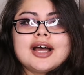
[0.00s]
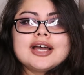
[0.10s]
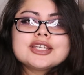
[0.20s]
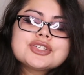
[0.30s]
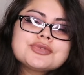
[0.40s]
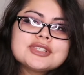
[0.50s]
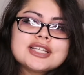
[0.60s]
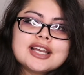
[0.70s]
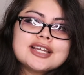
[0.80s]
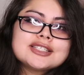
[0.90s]
I just
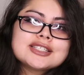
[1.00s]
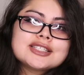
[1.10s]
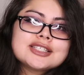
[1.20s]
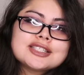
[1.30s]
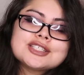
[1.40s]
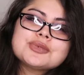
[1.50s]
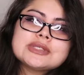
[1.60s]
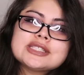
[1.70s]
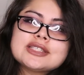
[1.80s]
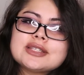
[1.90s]
realized this
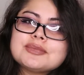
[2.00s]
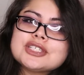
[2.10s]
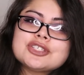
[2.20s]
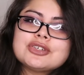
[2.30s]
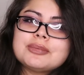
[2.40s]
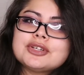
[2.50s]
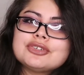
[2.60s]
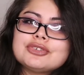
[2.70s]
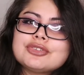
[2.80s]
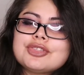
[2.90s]
wasn't the mystery
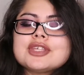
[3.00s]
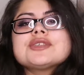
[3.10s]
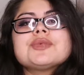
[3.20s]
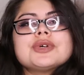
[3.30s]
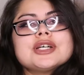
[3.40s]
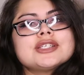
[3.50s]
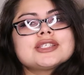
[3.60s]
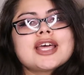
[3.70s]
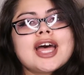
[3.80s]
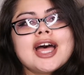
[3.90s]
bundle. This
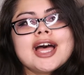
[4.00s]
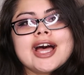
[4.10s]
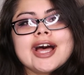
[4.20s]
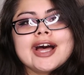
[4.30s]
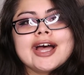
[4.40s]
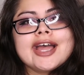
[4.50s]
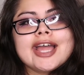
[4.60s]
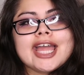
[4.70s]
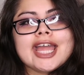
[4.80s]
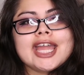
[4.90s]
was
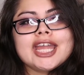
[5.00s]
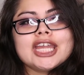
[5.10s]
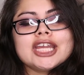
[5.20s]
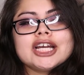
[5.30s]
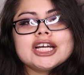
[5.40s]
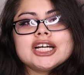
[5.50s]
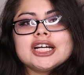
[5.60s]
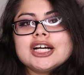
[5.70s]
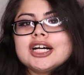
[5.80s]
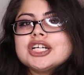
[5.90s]
a
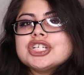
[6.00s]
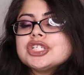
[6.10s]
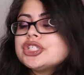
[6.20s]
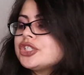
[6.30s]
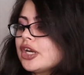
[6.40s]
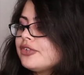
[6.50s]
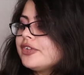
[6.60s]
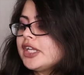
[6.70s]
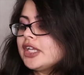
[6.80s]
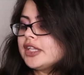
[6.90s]
Sharp
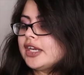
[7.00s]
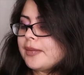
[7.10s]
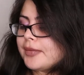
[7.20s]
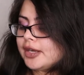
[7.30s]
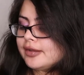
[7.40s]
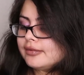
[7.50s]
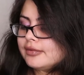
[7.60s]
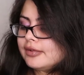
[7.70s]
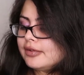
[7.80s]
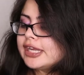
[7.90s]
again that I bought
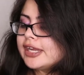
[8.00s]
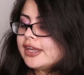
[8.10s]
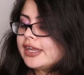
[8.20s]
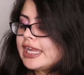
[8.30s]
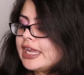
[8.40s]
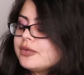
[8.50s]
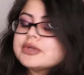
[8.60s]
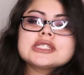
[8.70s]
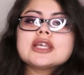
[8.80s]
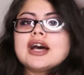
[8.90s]
it
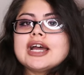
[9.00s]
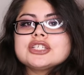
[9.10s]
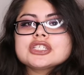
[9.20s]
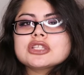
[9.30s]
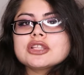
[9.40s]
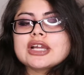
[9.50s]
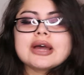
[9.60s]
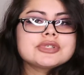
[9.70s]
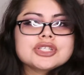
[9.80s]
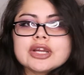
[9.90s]
was i just look
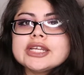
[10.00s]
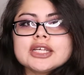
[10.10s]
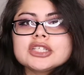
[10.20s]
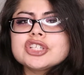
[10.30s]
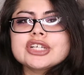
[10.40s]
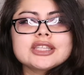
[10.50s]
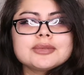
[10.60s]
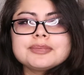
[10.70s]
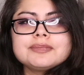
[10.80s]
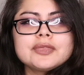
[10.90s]
i was trying not to look at
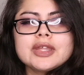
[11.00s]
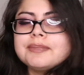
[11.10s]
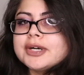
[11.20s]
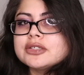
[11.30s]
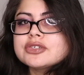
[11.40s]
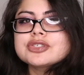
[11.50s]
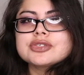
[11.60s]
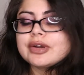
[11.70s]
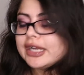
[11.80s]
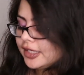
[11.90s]
the the bundles
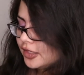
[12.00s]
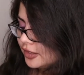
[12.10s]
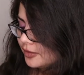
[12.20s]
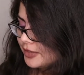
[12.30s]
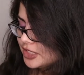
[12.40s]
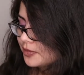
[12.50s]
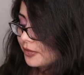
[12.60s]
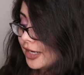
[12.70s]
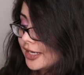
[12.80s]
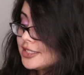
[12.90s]
so i can be
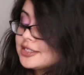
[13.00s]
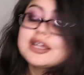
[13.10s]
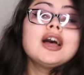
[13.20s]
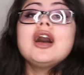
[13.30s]
surprised